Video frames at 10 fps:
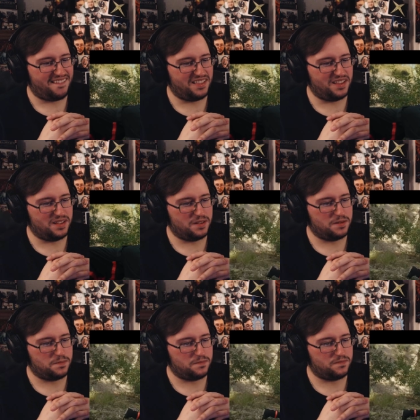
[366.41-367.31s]
I
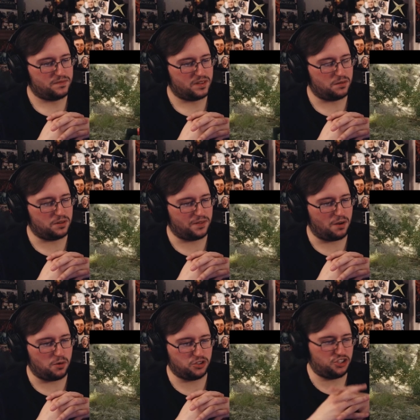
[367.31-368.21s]
wonder if that
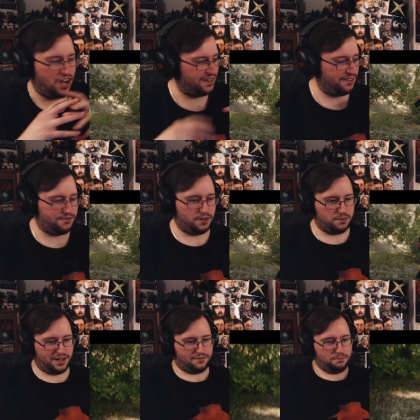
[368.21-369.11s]
one shot they filmed
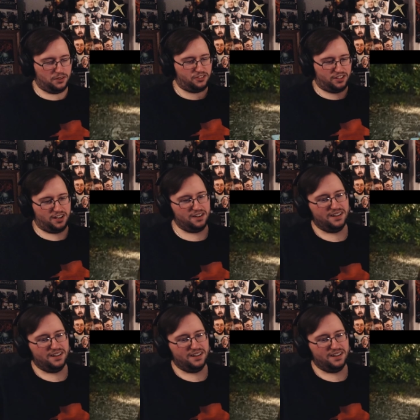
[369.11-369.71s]
like months ago.